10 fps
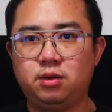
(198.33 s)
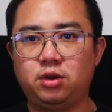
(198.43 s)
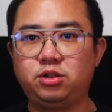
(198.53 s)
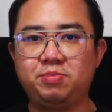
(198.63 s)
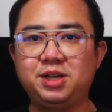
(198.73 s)

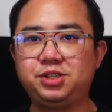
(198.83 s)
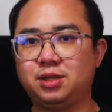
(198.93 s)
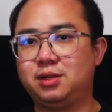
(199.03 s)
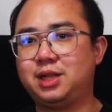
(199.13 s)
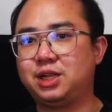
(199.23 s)
Not to
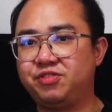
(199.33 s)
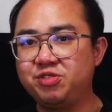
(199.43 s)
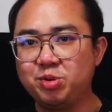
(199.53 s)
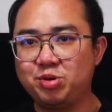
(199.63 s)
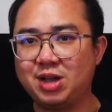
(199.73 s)
mention that the
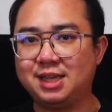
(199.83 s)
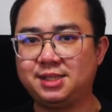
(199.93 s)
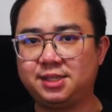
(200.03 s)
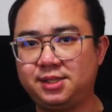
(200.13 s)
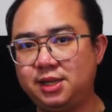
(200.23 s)
VivoBook
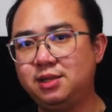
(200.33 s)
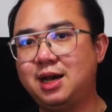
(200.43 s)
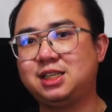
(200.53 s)
S16